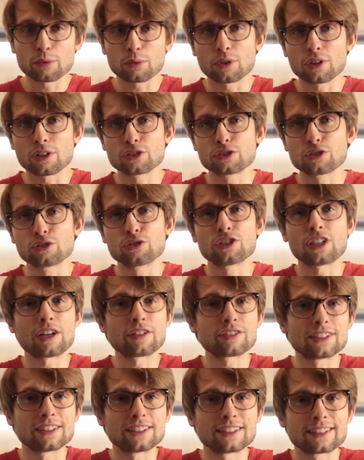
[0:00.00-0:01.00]
was
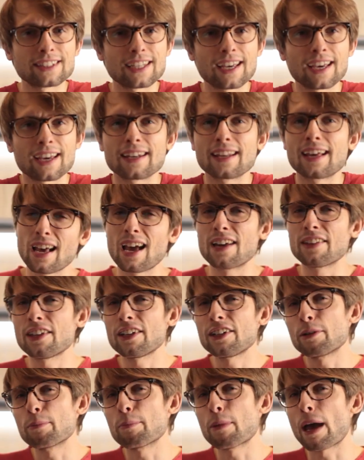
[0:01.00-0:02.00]
2010 and I
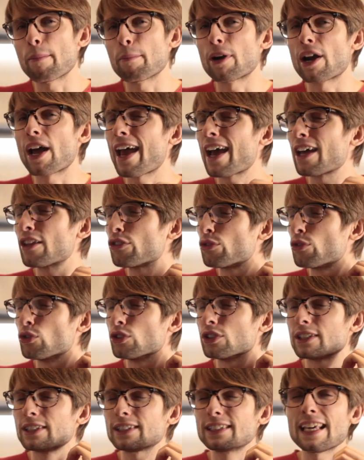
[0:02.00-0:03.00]
remember I had to
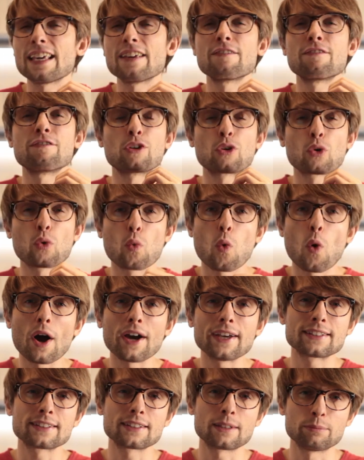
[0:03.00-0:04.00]
save for
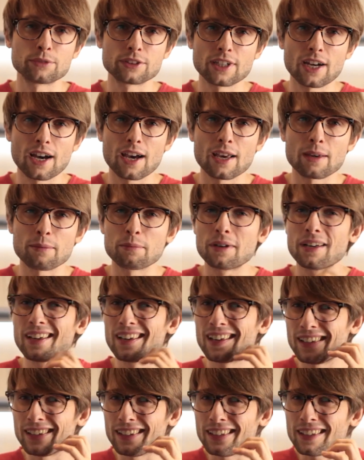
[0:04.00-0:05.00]
quite some time,
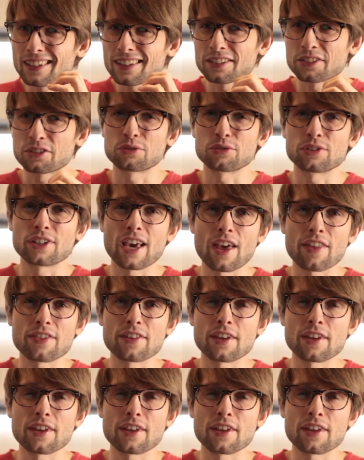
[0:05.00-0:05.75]
years to get